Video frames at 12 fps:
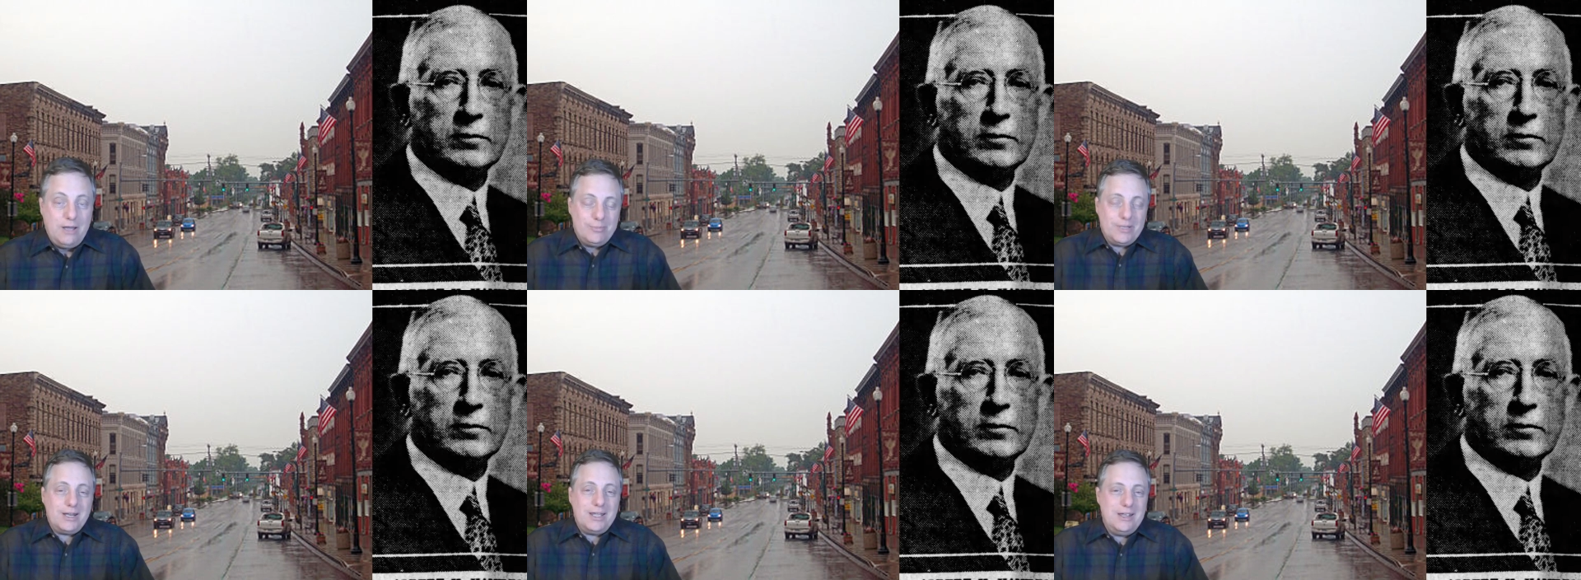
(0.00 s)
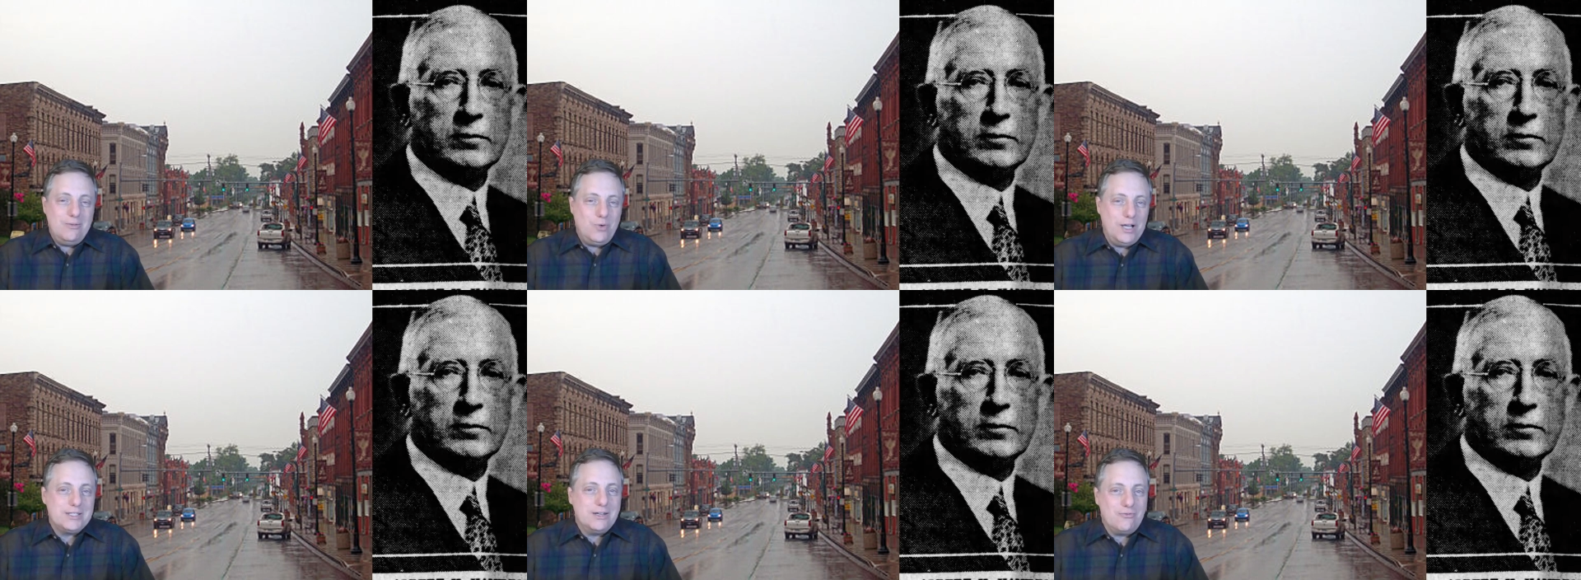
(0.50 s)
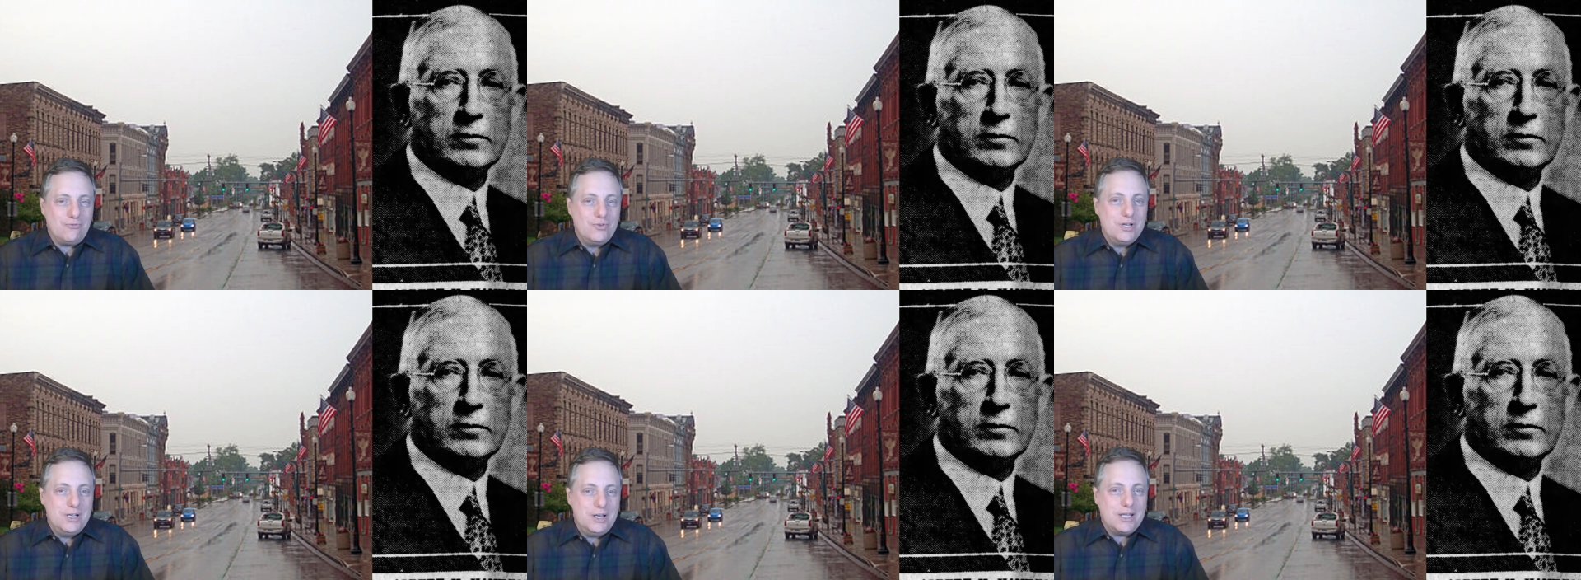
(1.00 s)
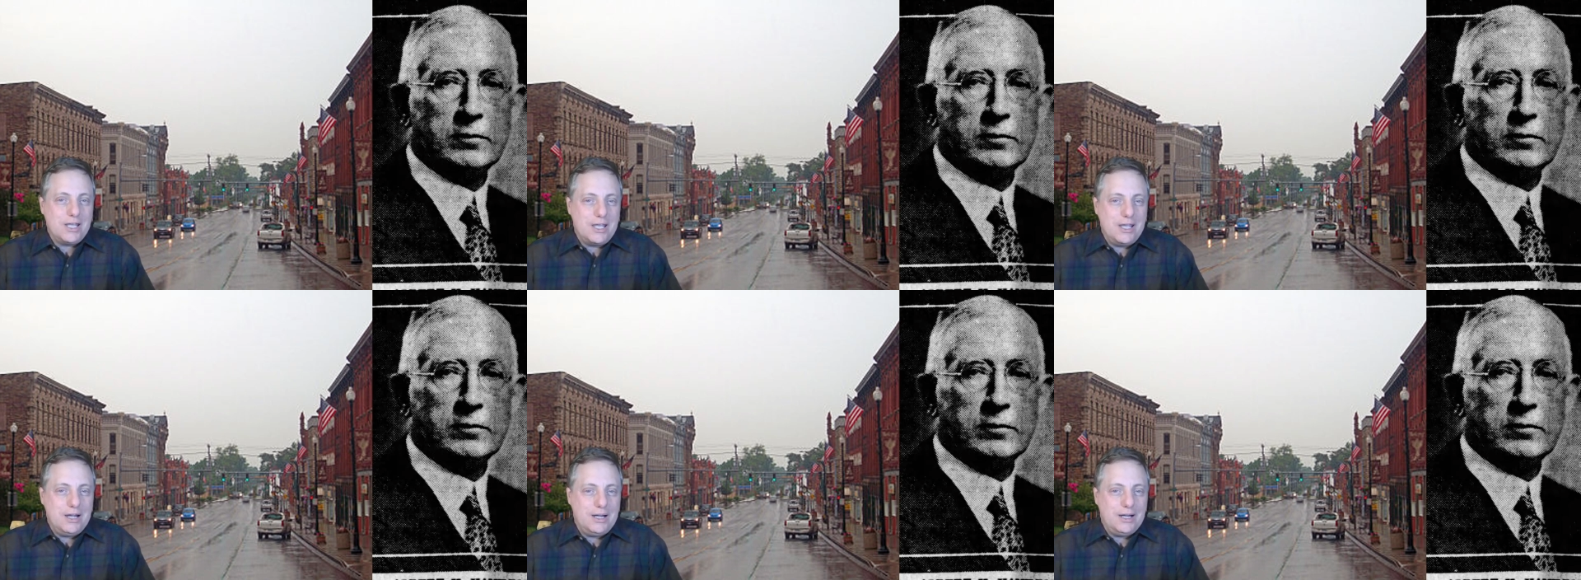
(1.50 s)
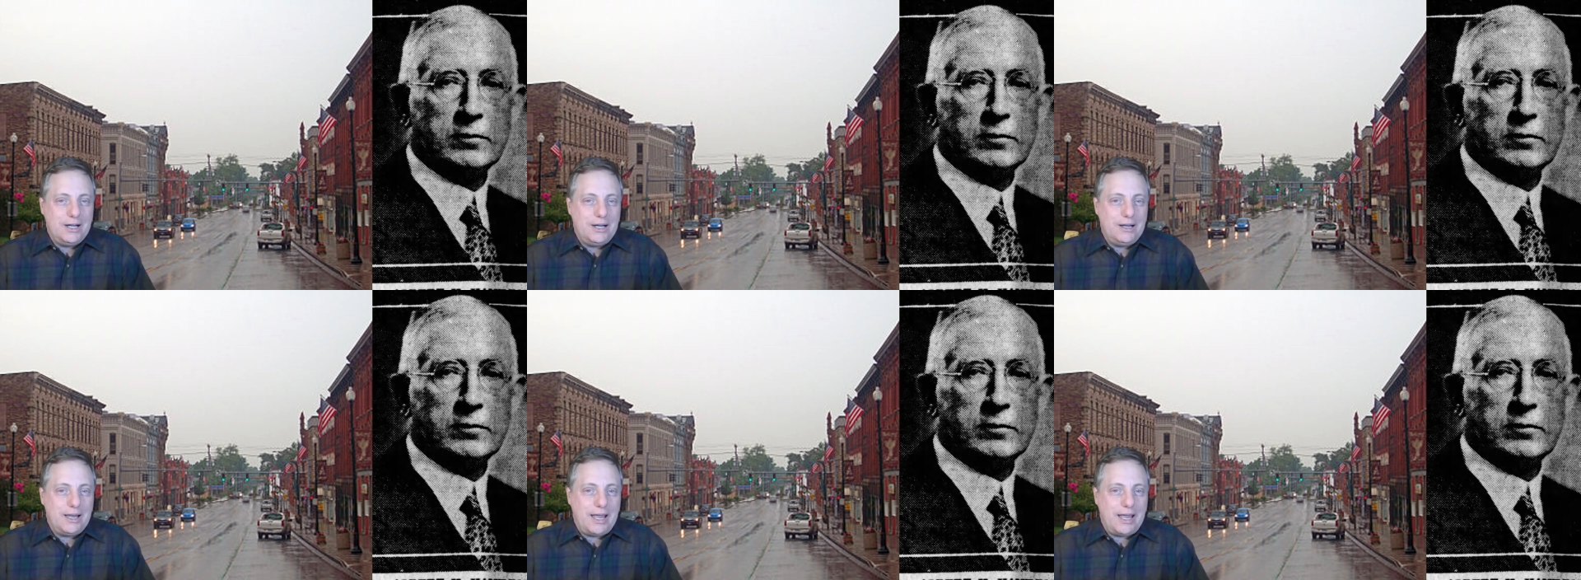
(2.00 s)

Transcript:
Speaker 1: but he wasn't really uh,